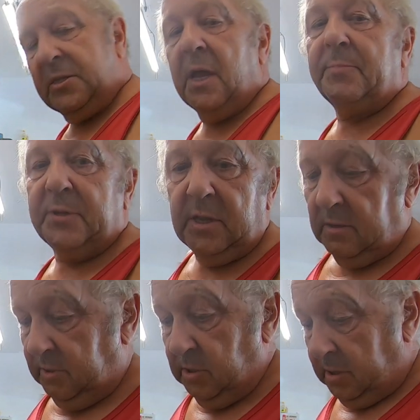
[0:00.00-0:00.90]
it's up to you.
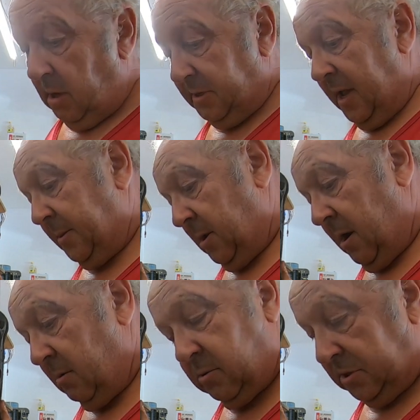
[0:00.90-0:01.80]
You can go down to your
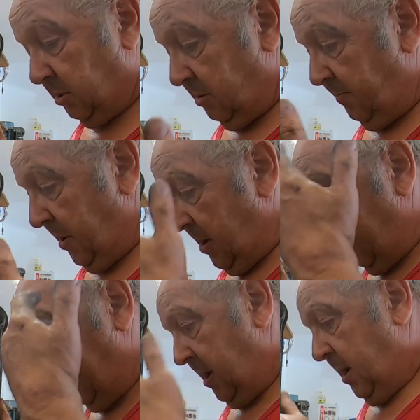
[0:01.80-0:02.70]
local store and buy
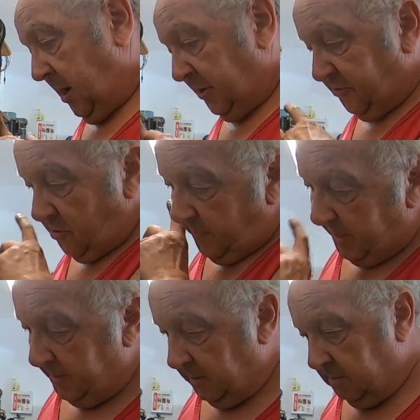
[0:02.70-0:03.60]
a drill
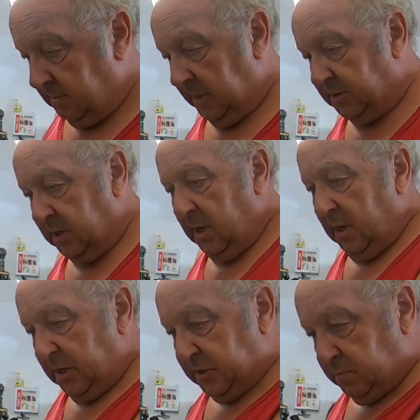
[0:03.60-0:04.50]
bit that is
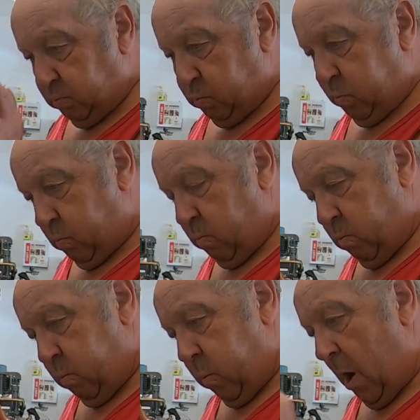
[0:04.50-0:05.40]
as
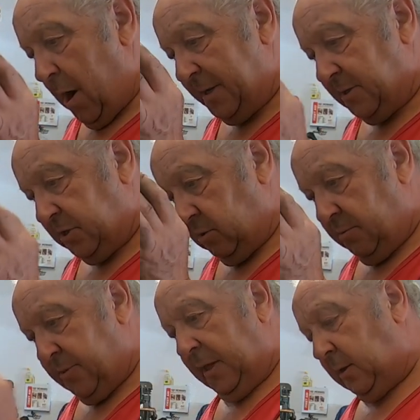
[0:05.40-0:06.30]
wide as you
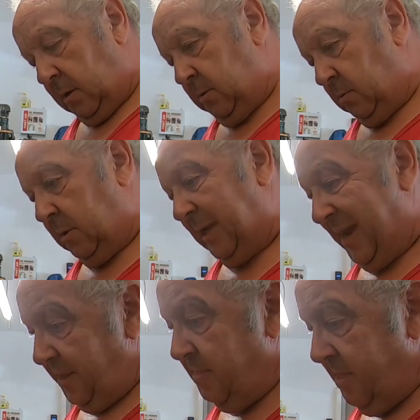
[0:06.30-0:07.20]
think you can
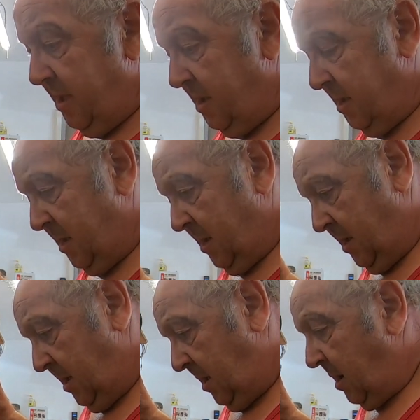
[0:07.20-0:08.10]
get in there.
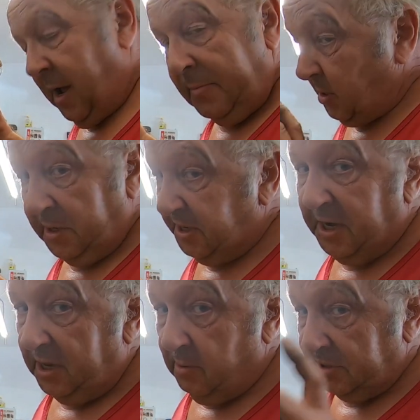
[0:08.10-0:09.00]
I'm not going to tell you